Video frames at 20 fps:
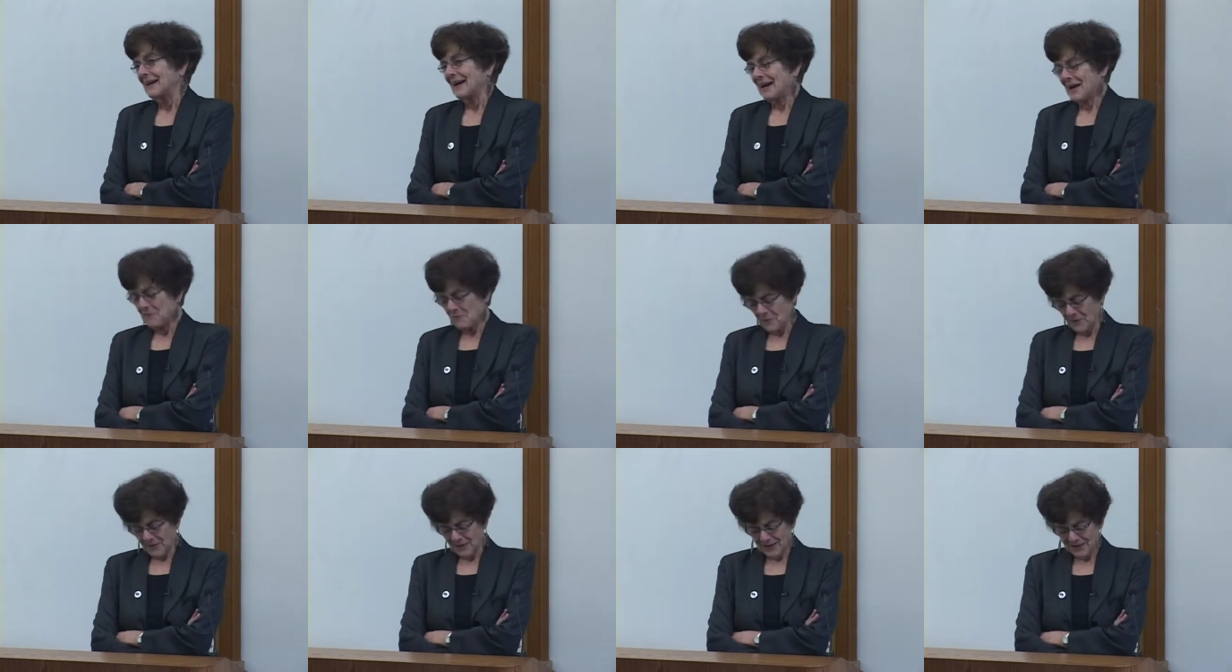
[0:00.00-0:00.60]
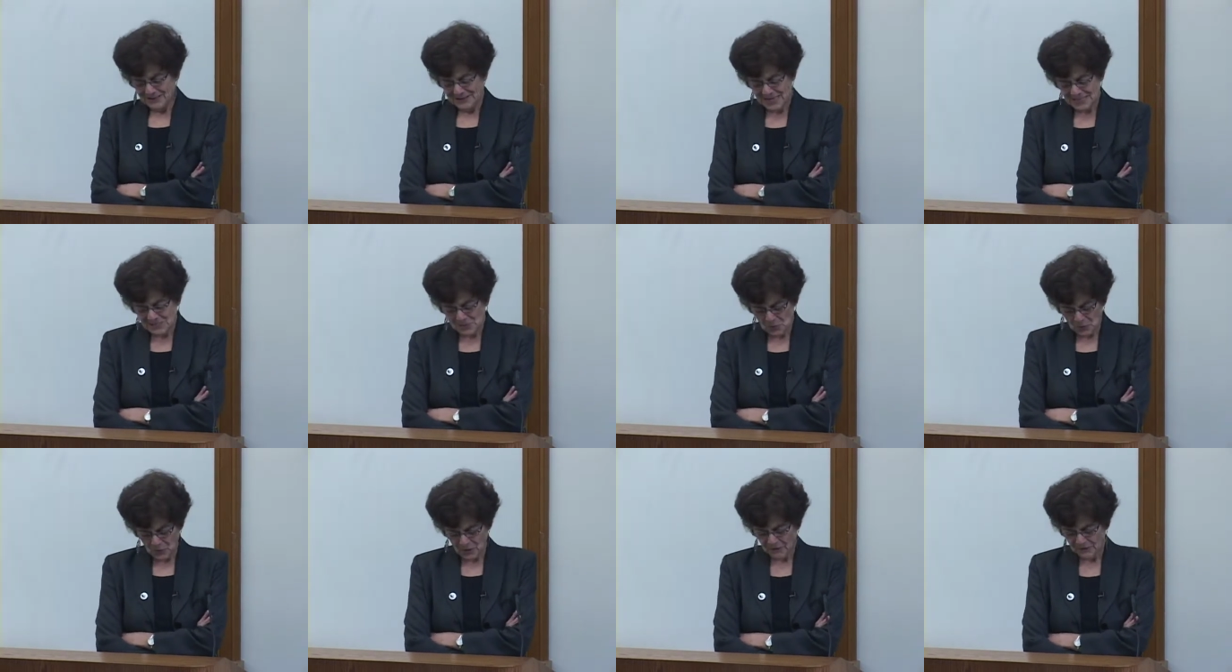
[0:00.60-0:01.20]
And it
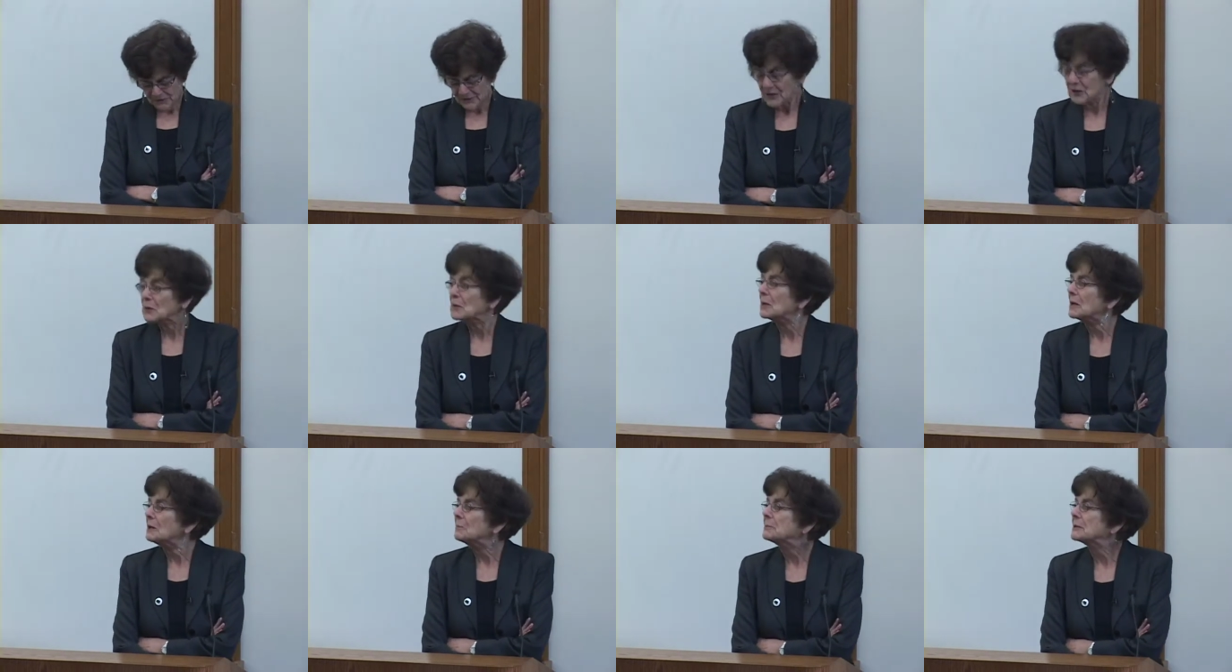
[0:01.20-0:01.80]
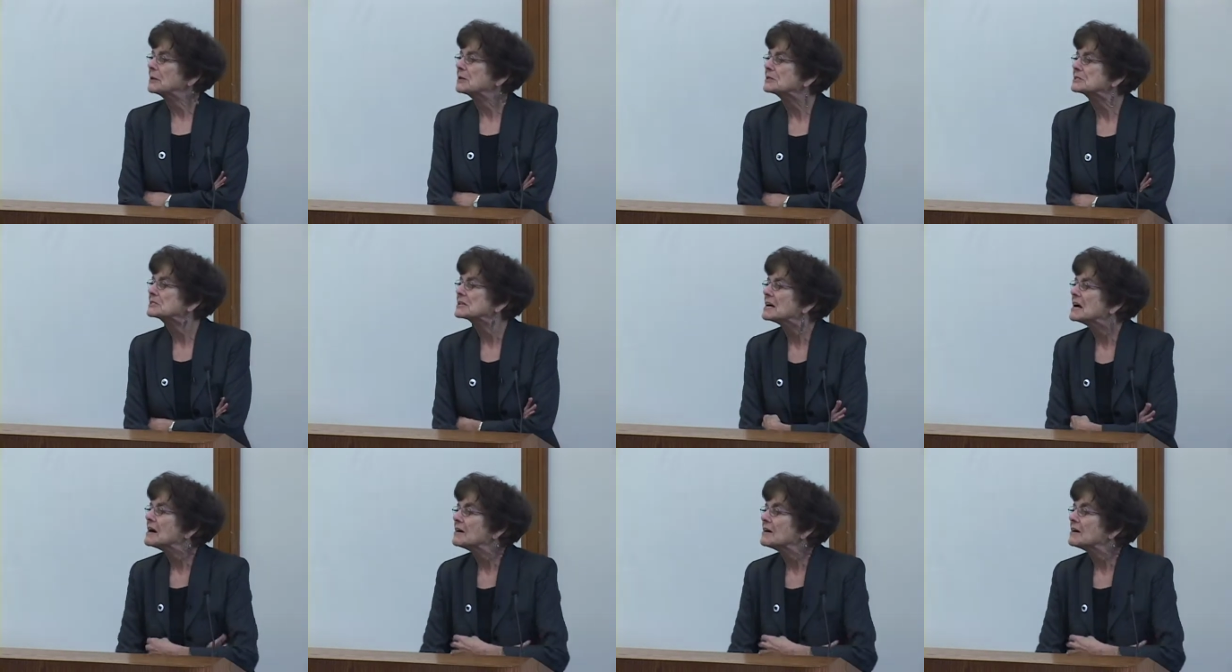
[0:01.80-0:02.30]
doesn't work very well because